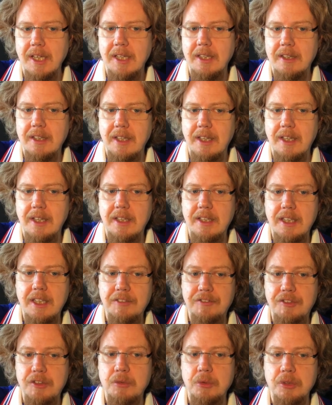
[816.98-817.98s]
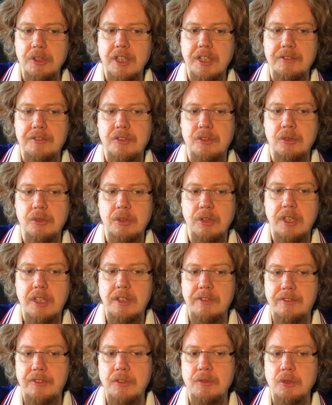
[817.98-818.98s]
than if you would have to
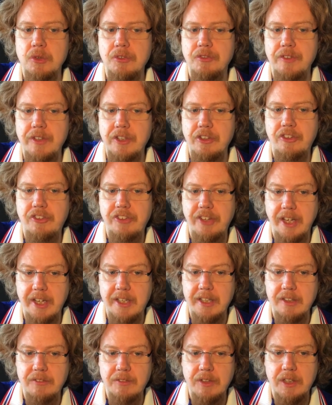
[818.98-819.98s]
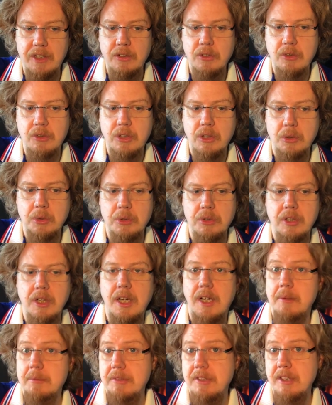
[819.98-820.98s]
if you would finish second where you go
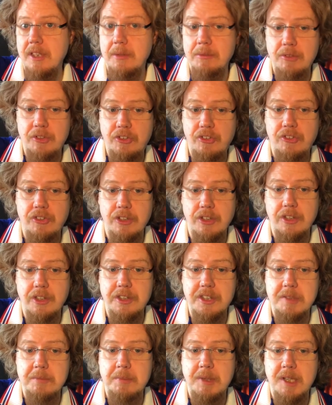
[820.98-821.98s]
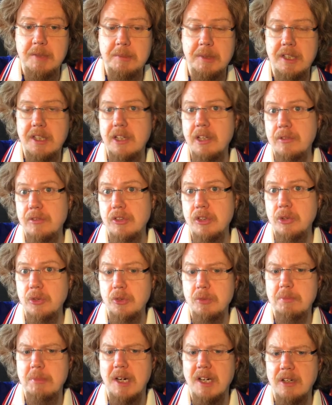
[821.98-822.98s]
Amsterdam, which is not that bad, but then you have to go
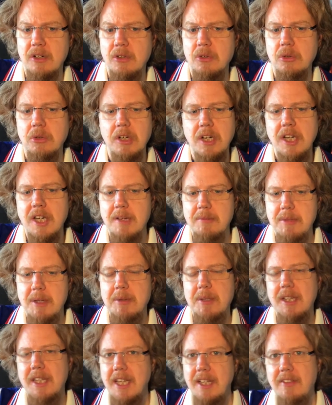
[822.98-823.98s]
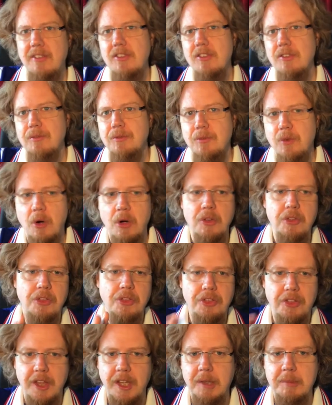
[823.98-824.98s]
to Baku. Maybe that's one
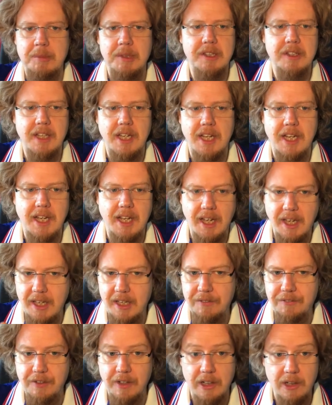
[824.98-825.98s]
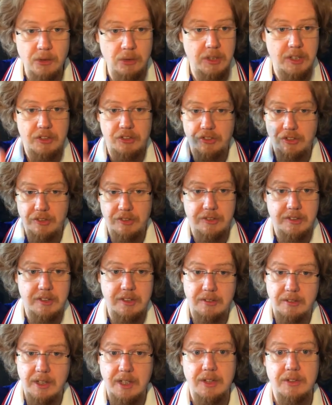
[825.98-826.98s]
thing, but uh, if I look at just
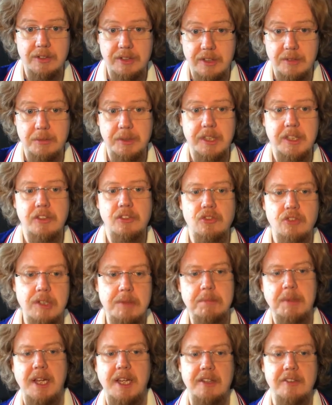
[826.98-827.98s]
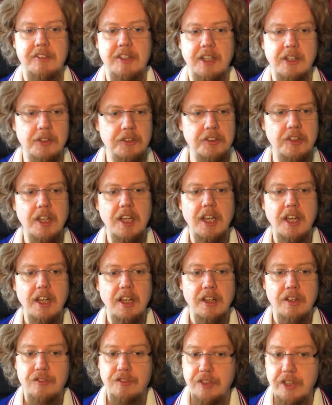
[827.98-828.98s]
how the way the tree pans out,
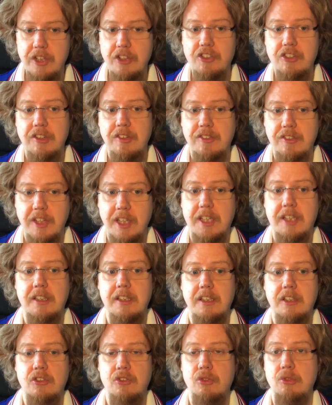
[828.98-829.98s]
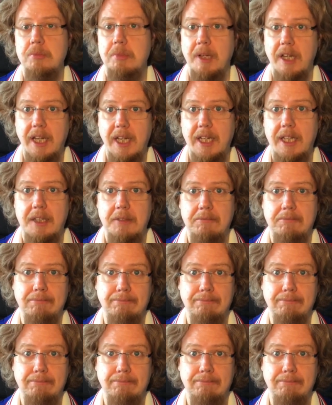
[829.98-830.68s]
finishing second in Group A